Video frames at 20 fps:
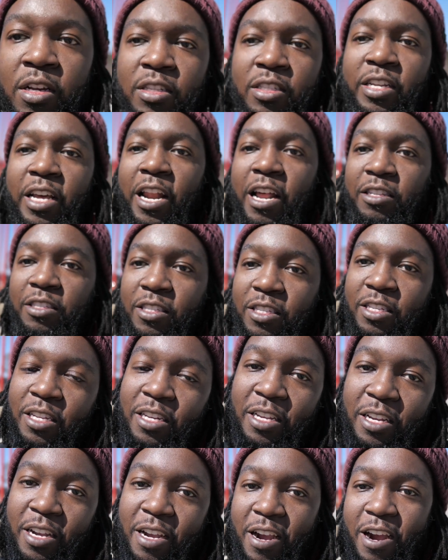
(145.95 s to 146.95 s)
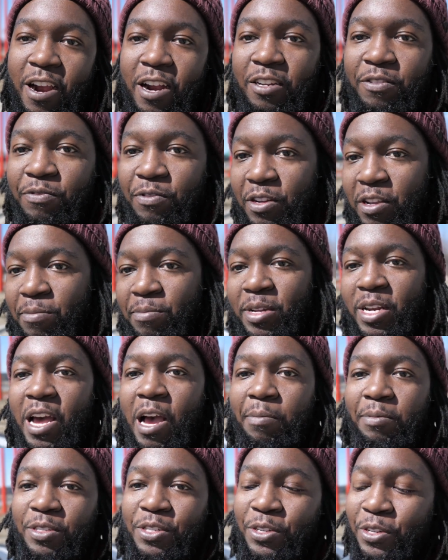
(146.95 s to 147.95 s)
Shout out to City of Cars for giving me the
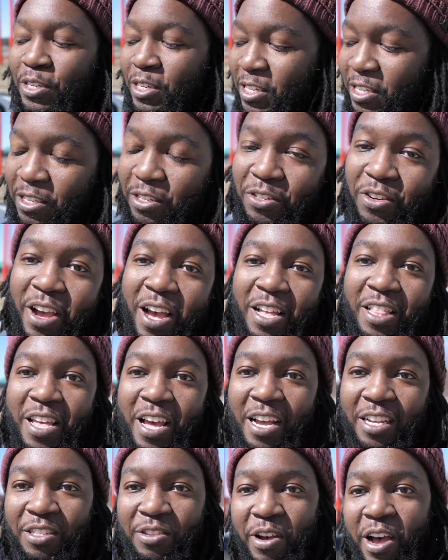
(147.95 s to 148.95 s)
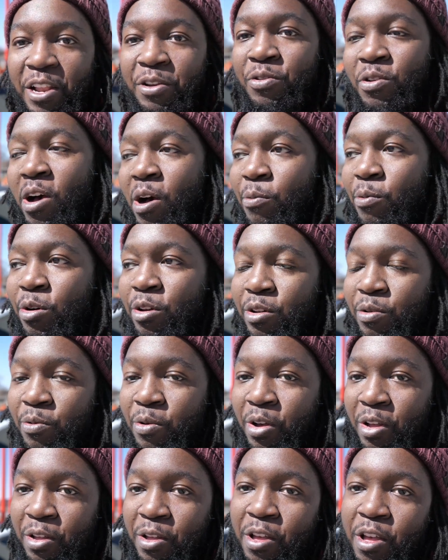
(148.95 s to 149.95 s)
opportunity to drive that. So I knew I wanted
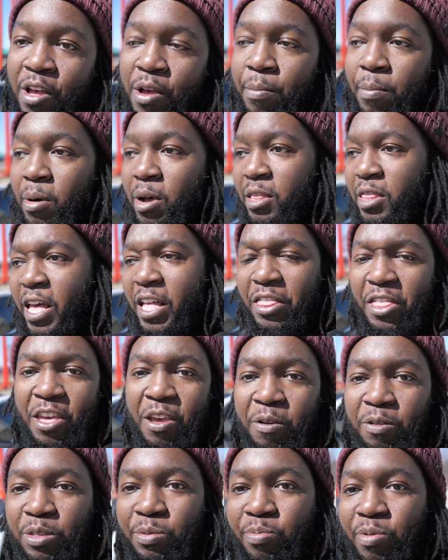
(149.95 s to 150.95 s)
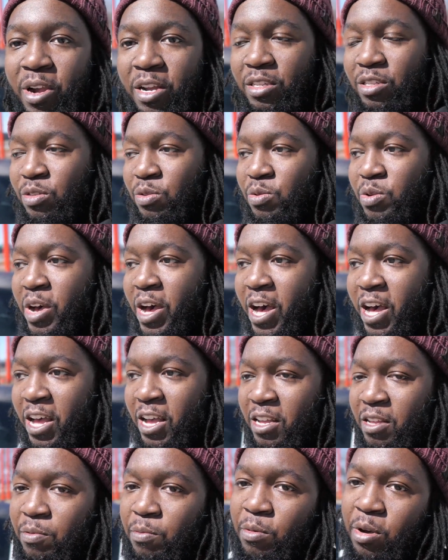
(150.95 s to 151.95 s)
one, but that thing was priced too
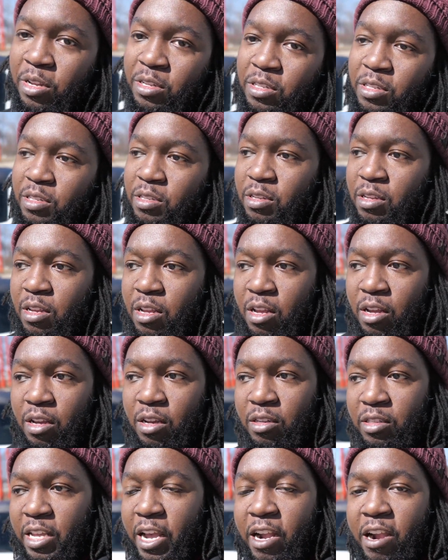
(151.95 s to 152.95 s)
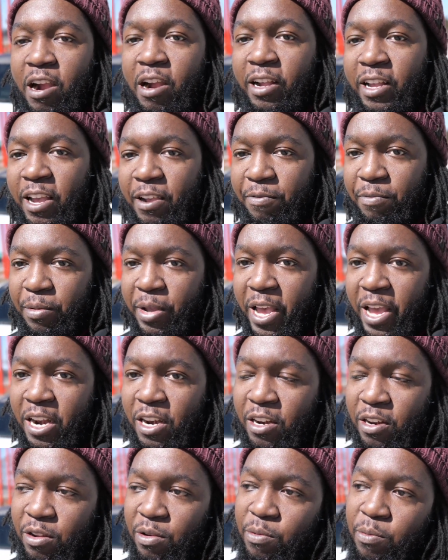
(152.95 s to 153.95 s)
high. Once that car came from
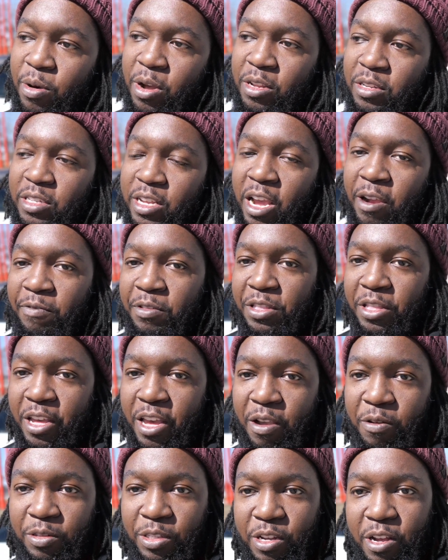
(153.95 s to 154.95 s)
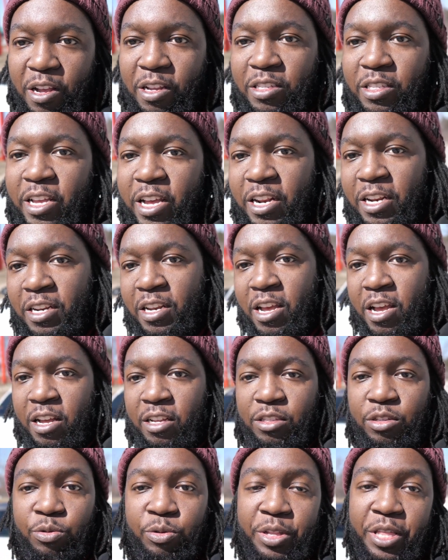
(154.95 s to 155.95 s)
Canada, once everything was all said and done
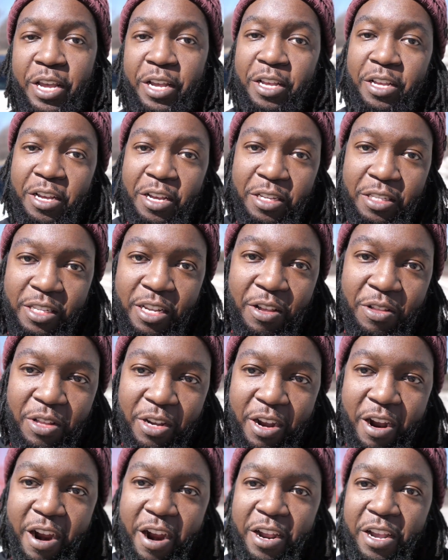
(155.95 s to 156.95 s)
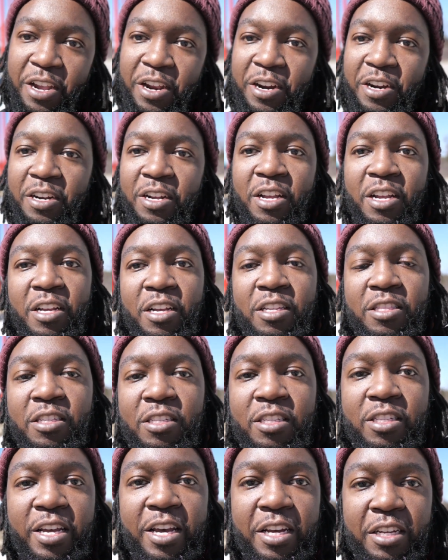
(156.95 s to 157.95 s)
to where they could sell the car here in the
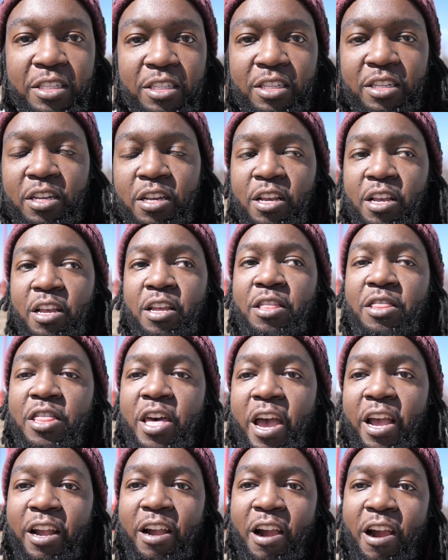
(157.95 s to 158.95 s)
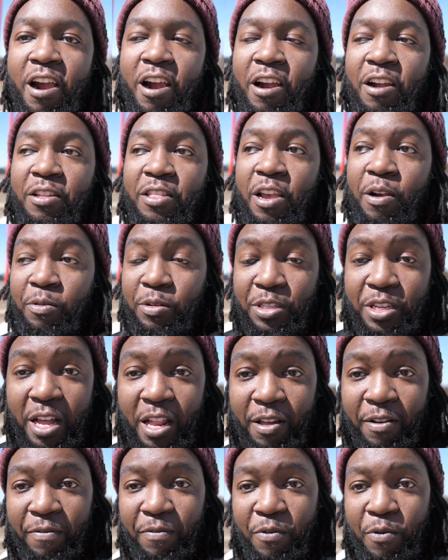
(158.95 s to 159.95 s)
States, that car they were
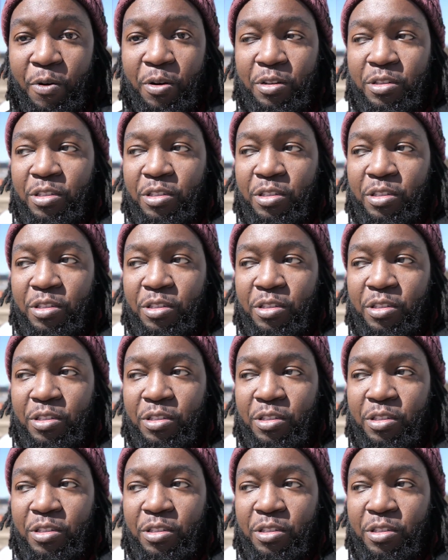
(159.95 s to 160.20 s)
selling for